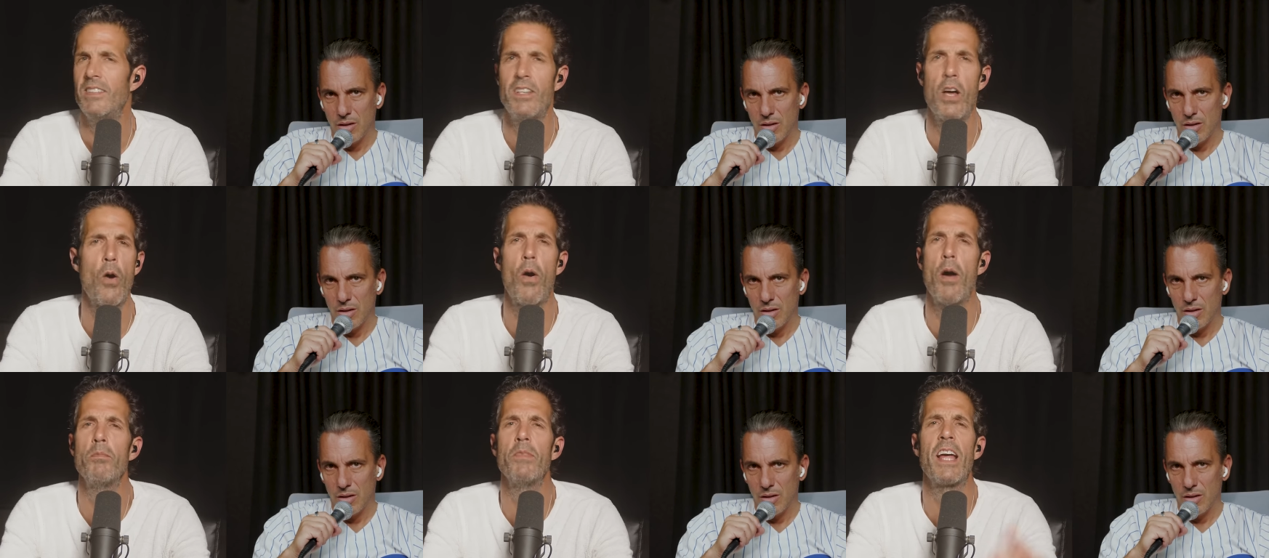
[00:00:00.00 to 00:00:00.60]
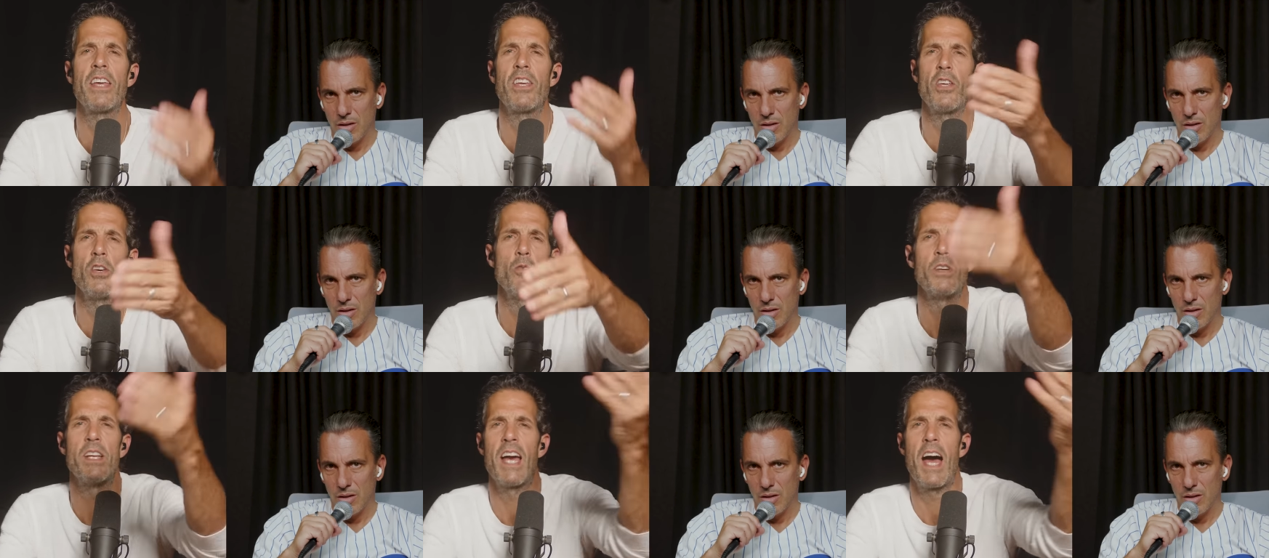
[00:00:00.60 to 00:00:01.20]
Speaker 1: No, I'm like
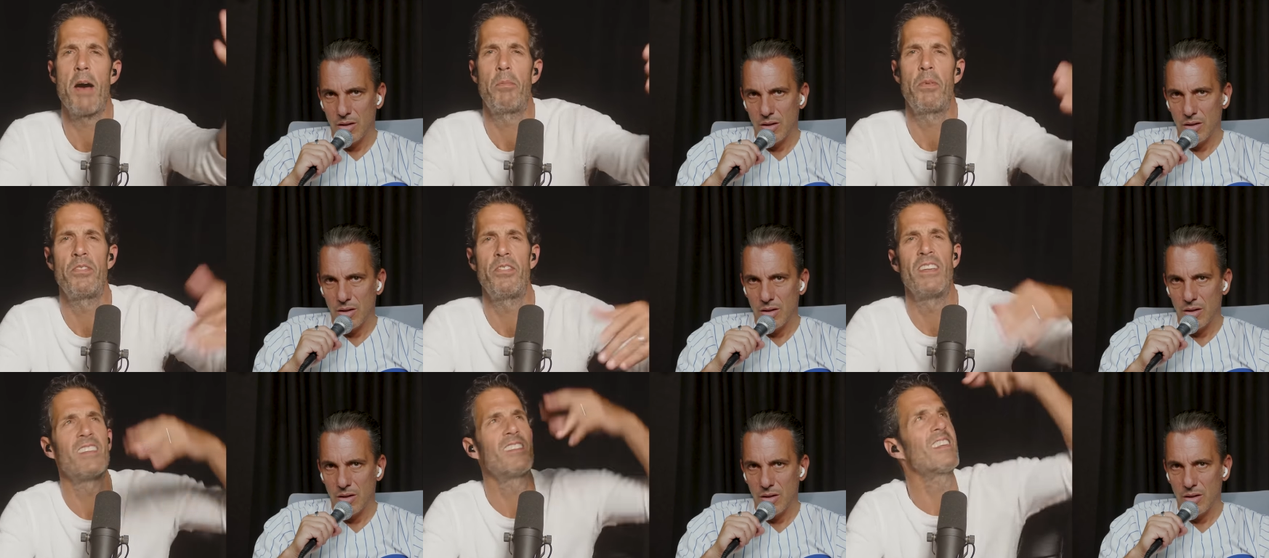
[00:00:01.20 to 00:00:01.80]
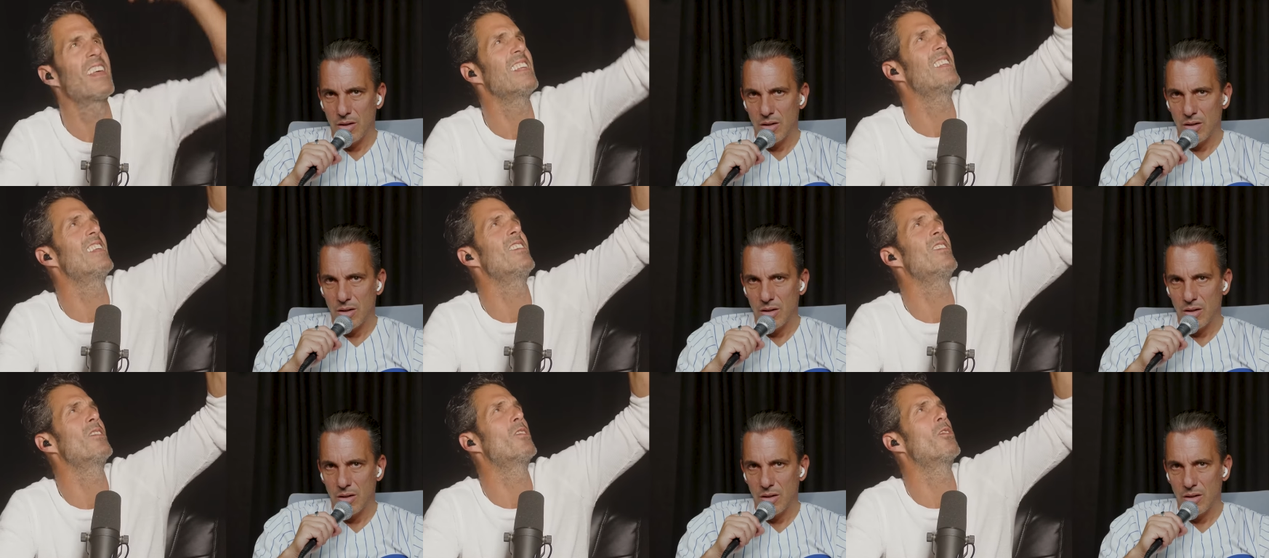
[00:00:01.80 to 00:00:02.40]
you, the opposite. It's like
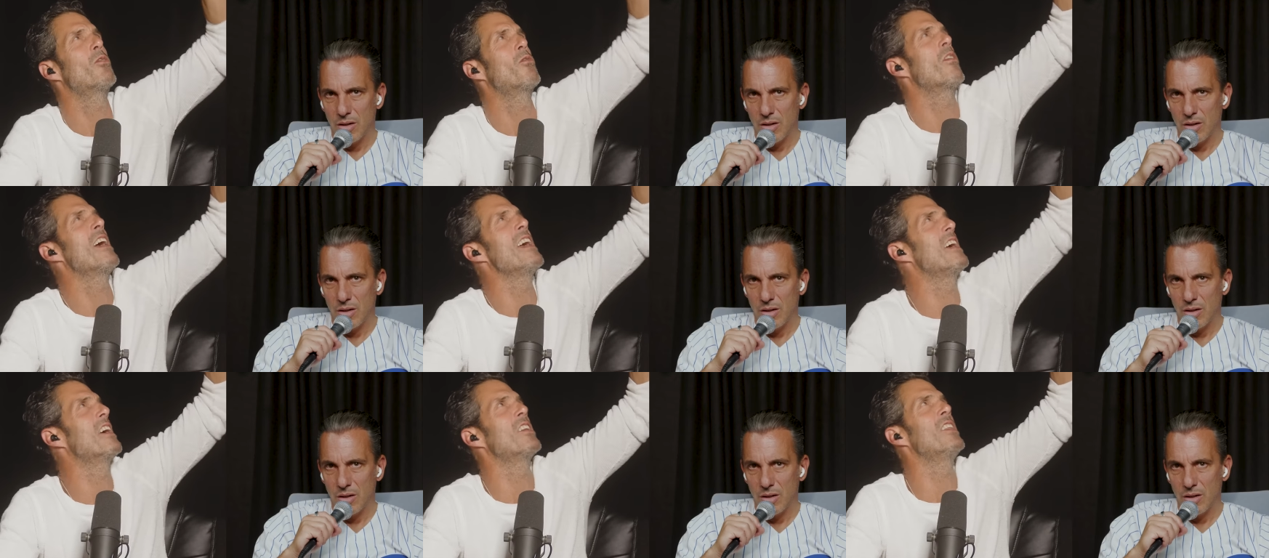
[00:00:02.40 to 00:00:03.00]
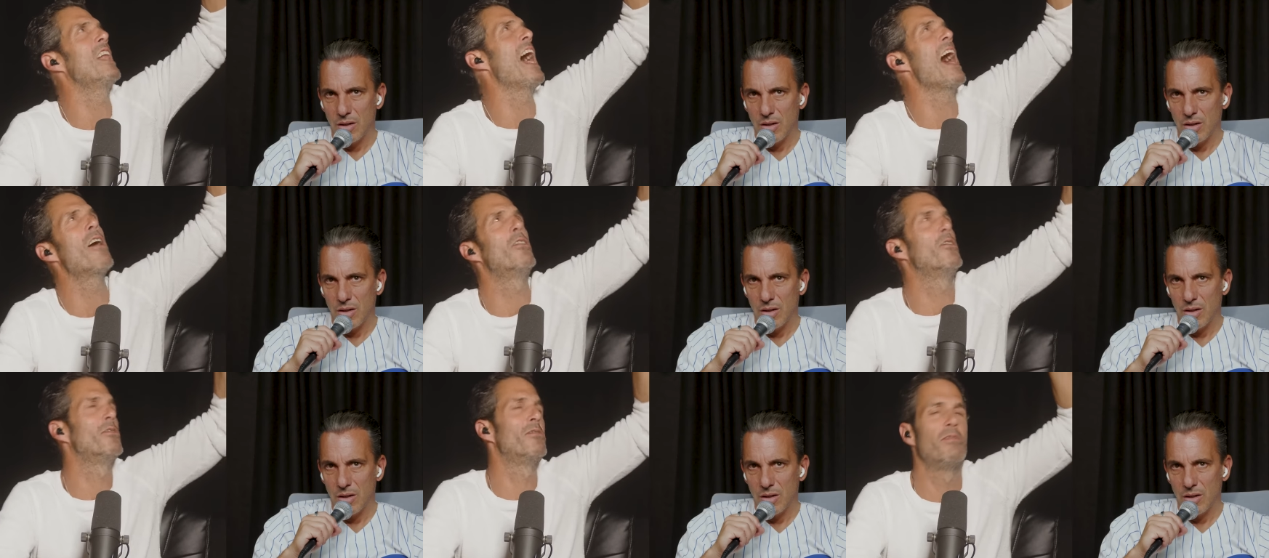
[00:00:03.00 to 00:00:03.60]
this gray
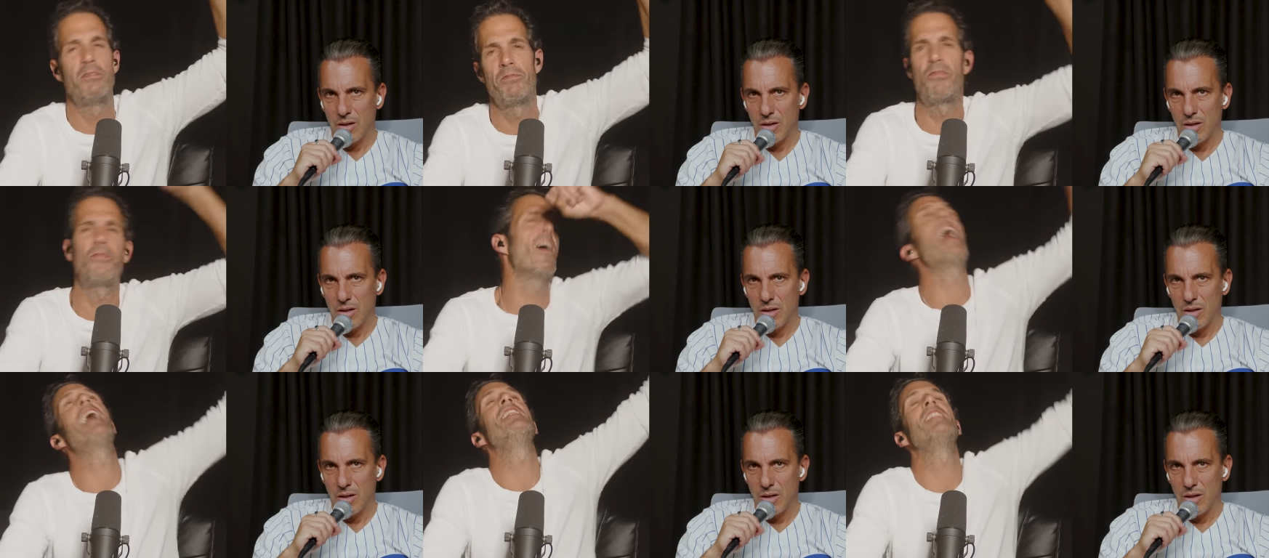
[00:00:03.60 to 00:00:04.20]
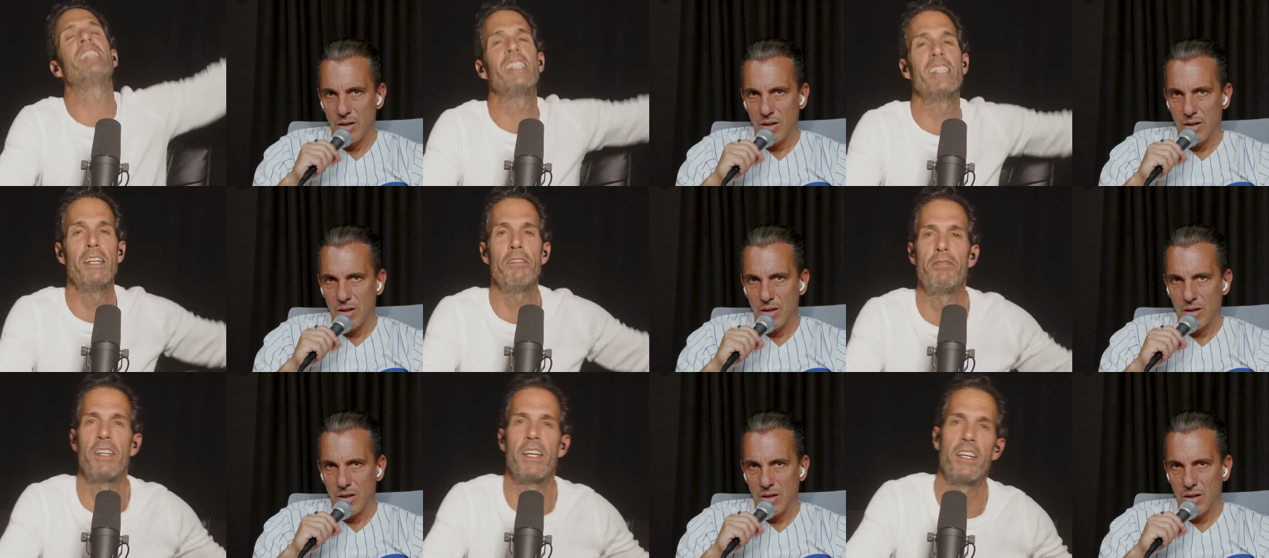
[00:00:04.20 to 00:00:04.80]
cloud finally
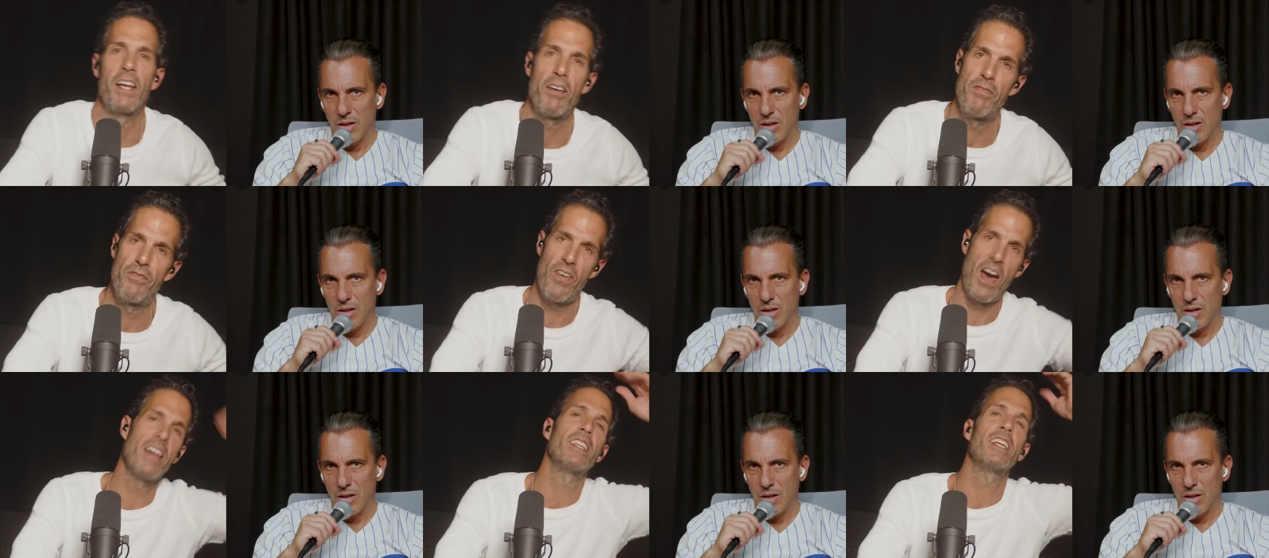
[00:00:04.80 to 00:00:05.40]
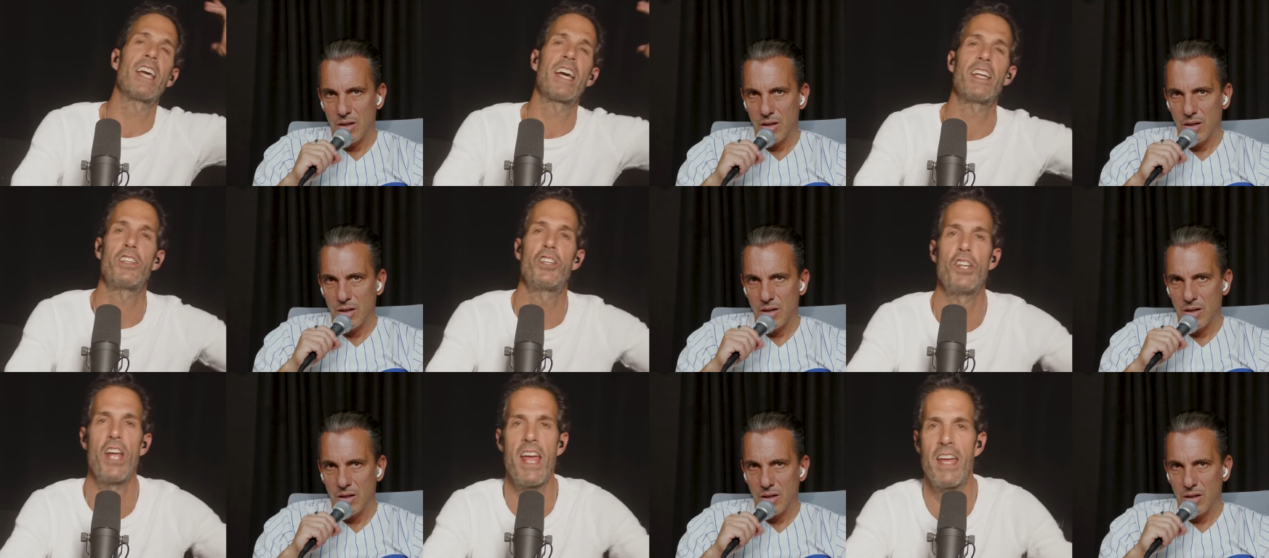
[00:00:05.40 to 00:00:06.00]
lifted. I finally got
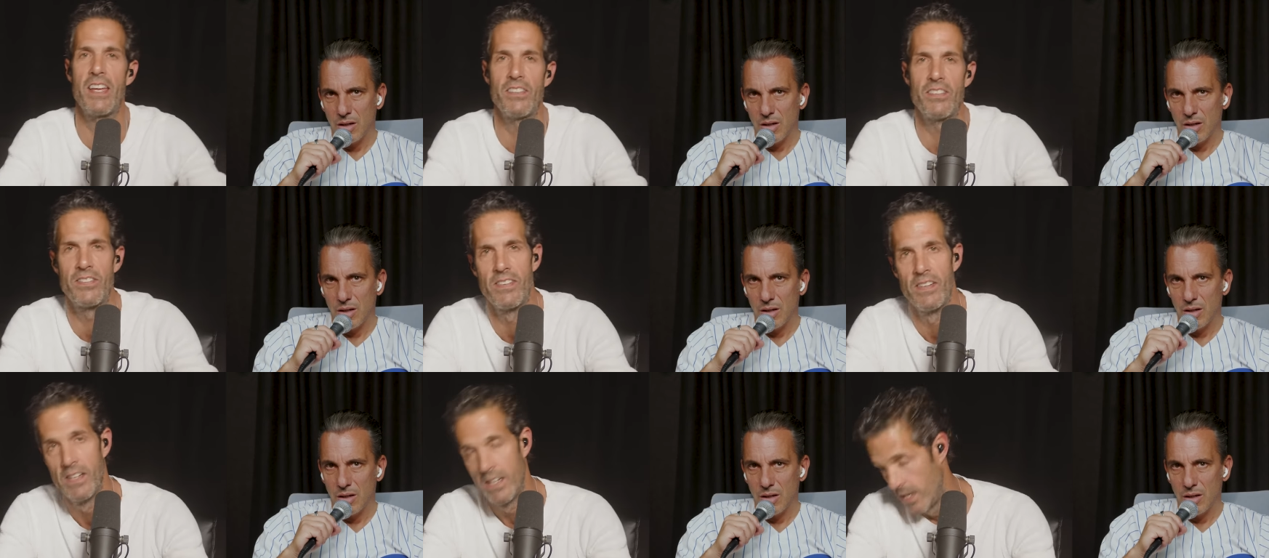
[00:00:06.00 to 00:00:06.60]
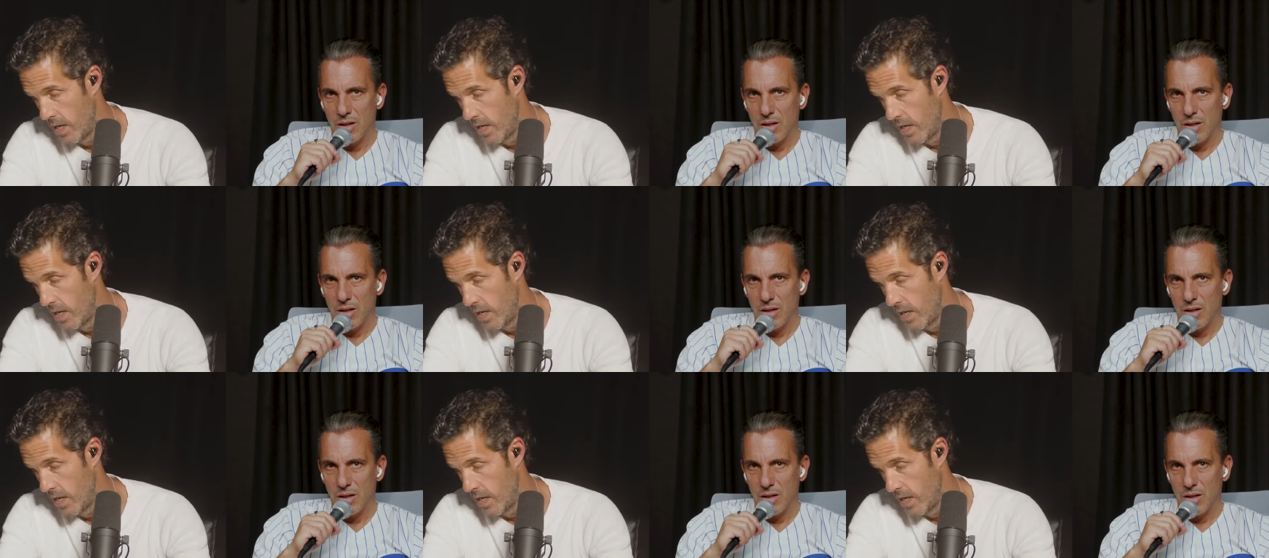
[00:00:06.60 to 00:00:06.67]
a chance